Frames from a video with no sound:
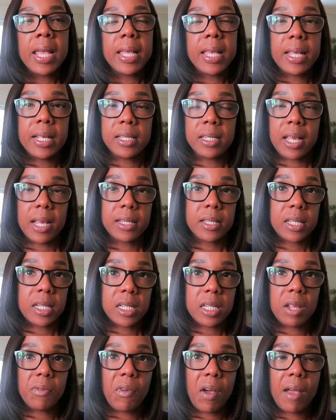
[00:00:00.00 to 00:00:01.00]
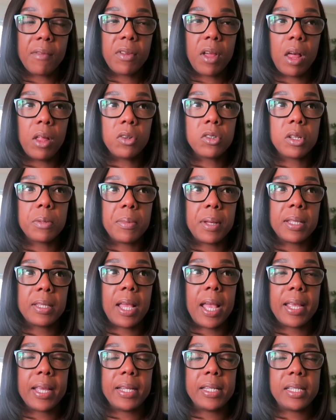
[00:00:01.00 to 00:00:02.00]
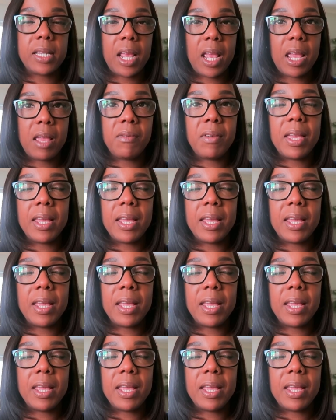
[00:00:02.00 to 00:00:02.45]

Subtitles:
Is that $65 a month I could save?